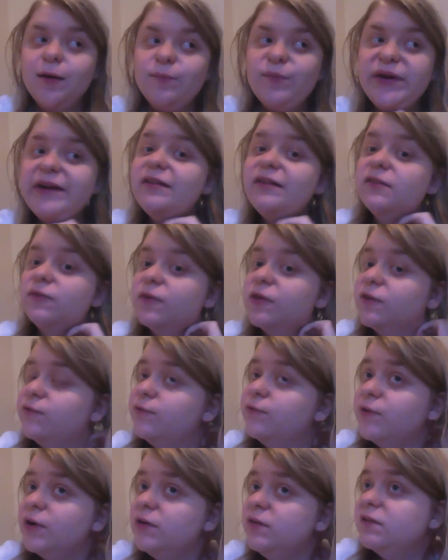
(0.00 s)
because for the
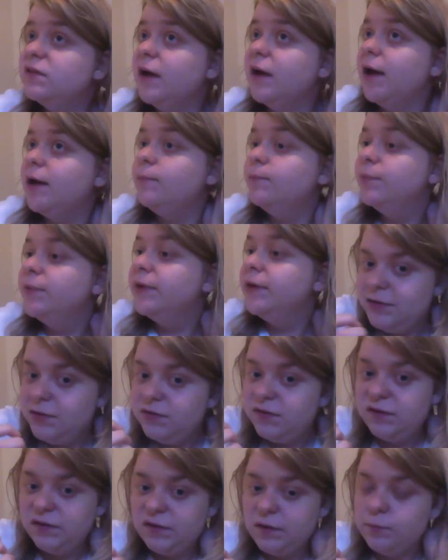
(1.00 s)
first time,
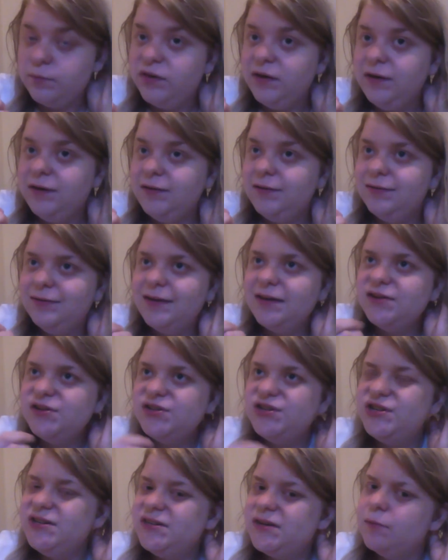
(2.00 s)
there's something that
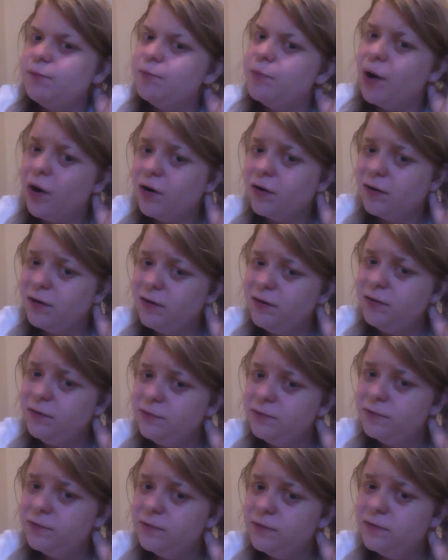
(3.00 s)
she's a part
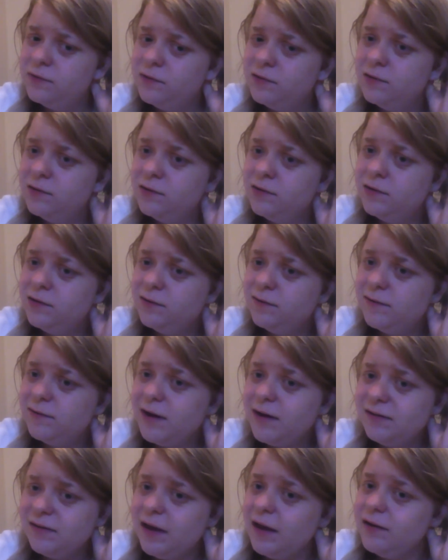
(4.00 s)
of
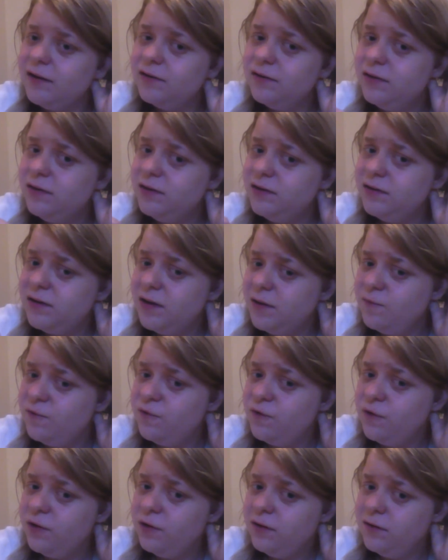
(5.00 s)
that is actually
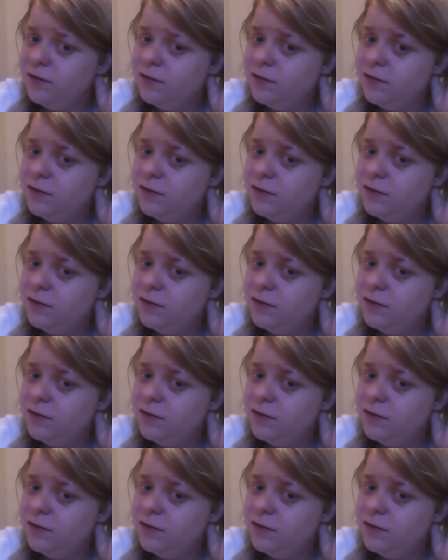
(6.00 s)
shameful,